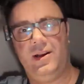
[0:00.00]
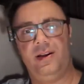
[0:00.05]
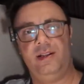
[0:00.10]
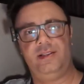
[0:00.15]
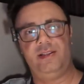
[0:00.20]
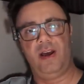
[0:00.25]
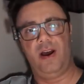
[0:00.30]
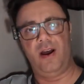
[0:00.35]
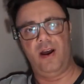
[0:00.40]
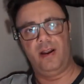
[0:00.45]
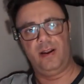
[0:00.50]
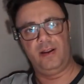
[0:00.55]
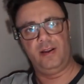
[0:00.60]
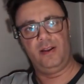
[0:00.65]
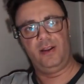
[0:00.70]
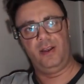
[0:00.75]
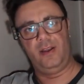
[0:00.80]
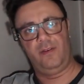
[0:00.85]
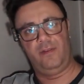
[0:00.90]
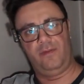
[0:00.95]
Qatar,
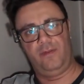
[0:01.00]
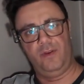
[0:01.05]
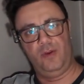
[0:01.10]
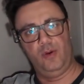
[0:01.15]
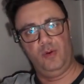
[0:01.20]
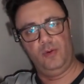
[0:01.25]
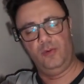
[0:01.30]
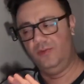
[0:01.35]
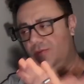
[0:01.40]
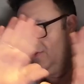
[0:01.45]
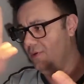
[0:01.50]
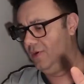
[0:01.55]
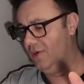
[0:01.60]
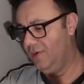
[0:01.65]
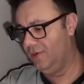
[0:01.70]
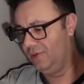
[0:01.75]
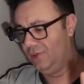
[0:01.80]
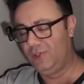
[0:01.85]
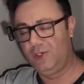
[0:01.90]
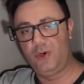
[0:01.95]
if you
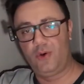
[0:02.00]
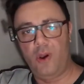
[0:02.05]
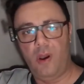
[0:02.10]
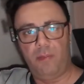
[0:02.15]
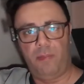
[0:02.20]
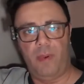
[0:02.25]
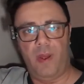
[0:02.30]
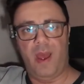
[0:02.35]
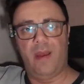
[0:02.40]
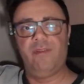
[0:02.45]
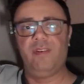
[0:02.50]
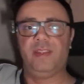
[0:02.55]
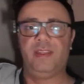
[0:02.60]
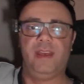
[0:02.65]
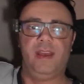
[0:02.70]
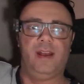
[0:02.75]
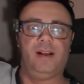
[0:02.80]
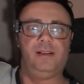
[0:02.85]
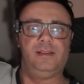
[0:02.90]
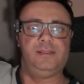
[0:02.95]
screw up
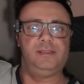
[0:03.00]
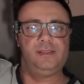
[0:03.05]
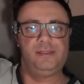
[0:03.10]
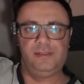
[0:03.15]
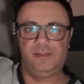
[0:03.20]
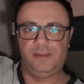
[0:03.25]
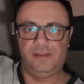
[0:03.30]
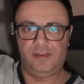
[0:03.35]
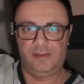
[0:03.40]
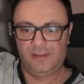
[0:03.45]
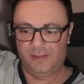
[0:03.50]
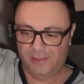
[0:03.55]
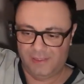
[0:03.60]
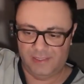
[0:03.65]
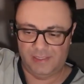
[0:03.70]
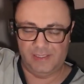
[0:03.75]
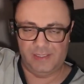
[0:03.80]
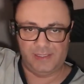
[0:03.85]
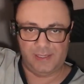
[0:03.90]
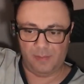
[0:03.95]
everything else,
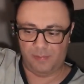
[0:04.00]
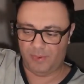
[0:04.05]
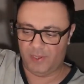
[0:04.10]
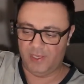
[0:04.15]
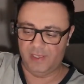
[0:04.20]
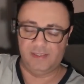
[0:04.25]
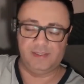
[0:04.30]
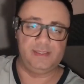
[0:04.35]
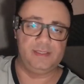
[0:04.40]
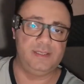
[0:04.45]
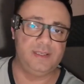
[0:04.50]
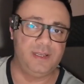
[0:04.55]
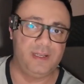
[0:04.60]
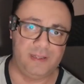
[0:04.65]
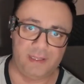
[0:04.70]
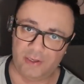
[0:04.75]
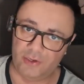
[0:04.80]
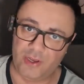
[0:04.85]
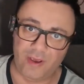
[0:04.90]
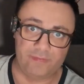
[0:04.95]
this is the piece
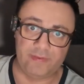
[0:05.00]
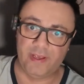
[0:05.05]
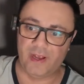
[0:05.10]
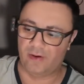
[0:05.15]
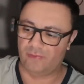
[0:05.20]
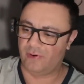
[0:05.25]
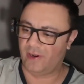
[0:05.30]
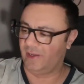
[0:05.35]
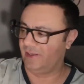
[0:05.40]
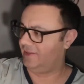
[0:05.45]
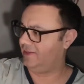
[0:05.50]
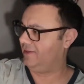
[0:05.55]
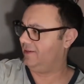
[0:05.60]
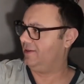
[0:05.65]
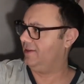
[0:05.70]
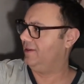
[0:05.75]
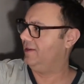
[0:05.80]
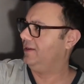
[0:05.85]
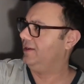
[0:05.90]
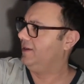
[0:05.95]
that you have to get right.
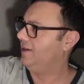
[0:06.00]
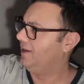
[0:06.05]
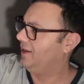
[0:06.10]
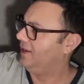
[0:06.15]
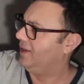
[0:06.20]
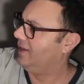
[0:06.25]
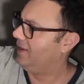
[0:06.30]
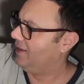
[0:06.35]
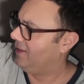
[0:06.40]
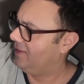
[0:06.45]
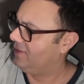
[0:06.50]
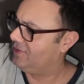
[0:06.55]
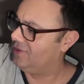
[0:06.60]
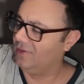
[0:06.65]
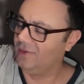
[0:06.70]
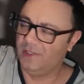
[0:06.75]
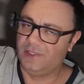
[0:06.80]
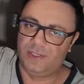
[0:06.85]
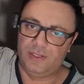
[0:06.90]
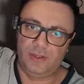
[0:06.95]

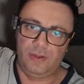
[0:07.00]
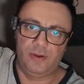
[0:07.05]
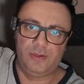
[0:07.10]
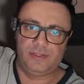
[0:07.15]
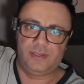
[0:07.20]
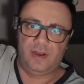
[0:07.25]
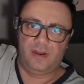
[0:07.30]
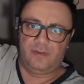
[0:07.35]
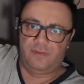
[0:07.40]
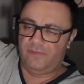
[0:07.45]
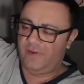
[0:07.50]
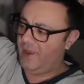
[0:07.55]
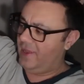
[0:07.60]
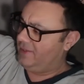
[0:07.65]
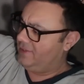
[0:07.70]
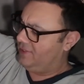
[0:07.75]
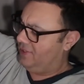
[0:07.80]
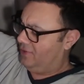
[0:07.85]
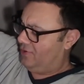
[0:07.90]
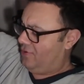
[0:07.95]
So let's close our
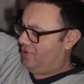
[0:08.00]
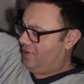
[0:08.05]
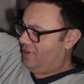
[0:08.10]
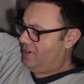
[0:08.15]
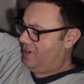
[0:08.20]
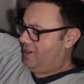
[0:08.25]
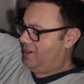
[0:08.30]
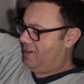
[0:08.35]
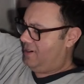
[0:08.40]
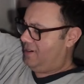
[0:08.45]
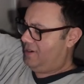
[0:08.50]
fancy door,